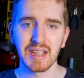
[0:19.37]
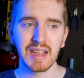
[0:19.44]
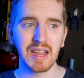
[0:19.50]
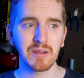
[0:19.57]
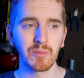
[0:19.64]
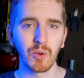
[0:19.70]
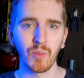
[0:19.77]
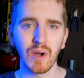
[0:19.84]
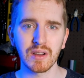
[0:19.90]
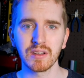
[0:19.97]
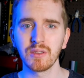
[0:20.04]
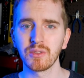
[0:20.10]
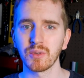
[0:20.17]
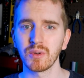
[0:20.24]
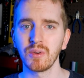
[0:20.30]
and will walk
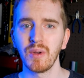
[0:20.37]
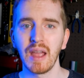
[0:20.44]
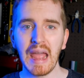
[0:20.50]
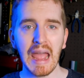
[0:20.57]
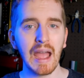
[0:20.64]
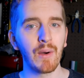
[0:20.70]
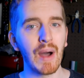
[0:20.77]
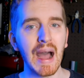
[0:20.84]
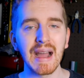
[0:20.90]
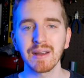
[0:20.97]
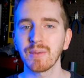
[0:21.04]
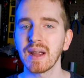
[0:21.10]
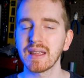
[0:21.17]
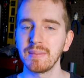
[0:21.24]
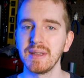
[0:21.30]
you through how I
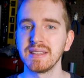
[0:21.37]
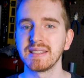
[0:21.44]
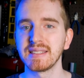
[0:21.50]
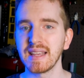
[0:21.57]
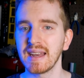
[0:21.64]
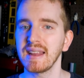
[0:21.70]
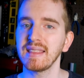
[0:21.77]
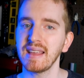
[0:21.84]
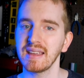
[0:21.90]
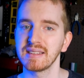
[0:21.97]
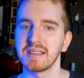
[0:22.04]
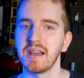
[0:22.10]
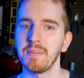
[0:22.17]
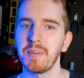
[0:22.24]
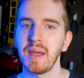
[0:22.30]
recommend setting things
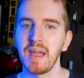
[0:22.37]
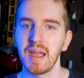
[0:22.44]
up